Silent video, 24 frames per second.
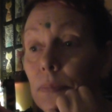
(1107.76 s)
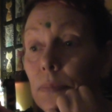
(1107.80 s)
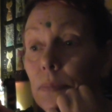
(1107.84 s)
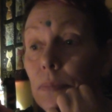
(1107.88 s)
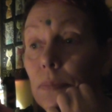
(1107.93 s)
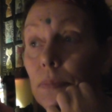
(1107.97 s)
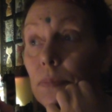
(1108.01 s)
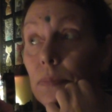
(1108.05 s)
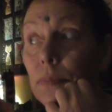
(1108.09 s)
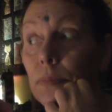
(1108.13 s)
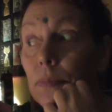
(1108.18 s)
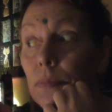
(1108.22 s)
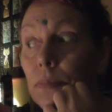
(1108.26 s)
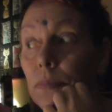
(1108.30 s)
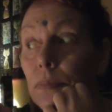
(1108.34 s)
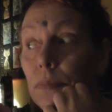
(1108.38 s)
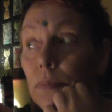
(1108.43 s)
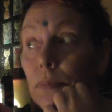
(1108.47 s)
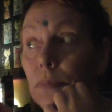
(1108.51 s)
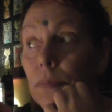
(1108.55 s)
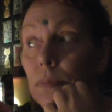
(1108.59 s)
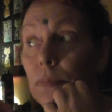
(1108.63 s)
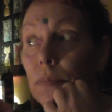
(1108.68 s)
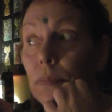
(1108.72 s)

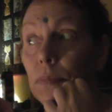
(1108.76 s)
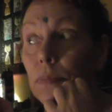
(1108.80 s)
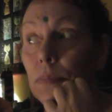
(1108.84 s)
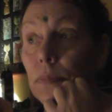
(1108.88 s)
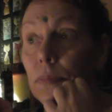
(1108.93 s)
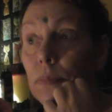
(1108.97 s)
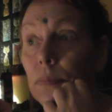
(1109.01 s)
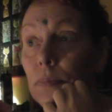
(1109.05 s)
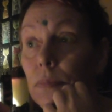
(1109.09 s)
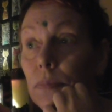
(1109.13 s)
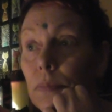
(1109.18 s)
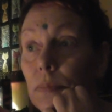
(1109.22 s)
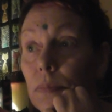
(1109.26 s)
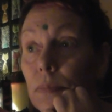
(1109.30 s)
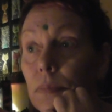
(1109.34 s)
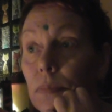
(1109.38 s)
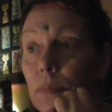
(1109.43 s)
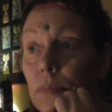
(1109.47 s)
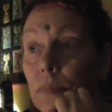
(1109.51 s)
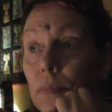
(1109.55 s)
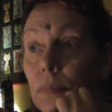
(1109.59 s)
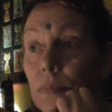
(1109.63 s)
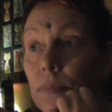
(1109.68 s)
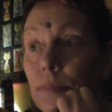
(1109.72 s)

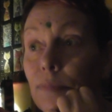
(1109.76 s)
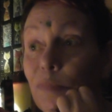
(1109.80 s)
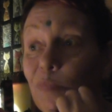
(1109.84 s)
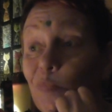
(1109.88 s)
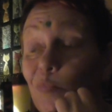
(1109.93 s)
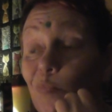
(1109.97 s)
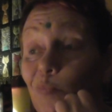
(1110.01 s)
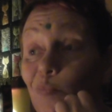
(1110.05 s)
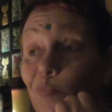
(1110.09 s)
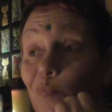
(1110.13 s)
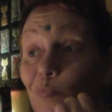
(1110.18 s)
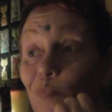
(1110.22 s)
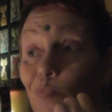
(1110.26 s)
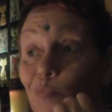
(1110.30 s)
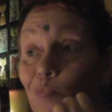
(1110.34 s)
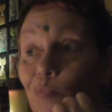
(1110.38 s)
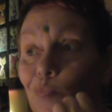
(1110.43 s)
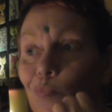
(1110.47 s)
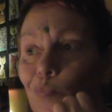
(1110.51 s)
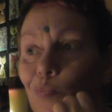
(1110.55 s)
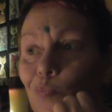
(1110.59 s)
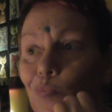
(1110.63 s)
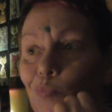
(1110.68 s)
Nothing is said.